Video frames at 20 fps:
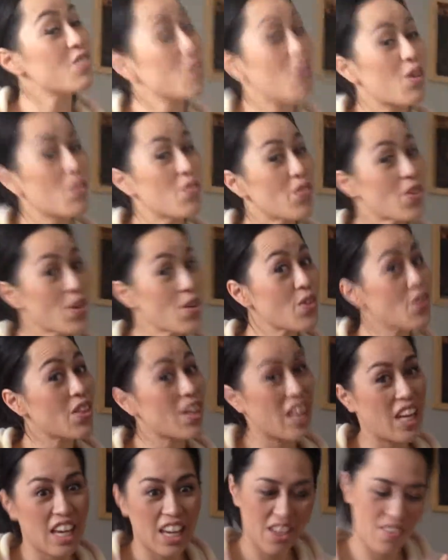from
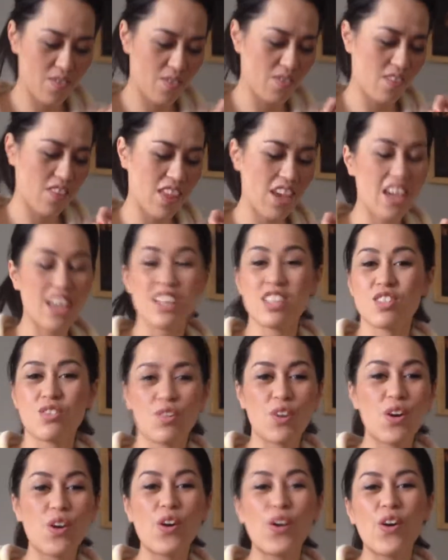Ruby. Thanks,
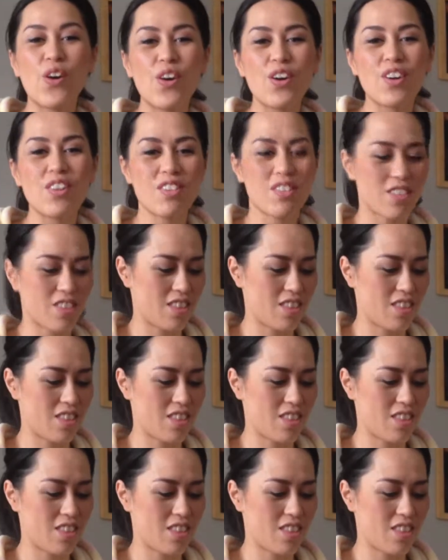Rose.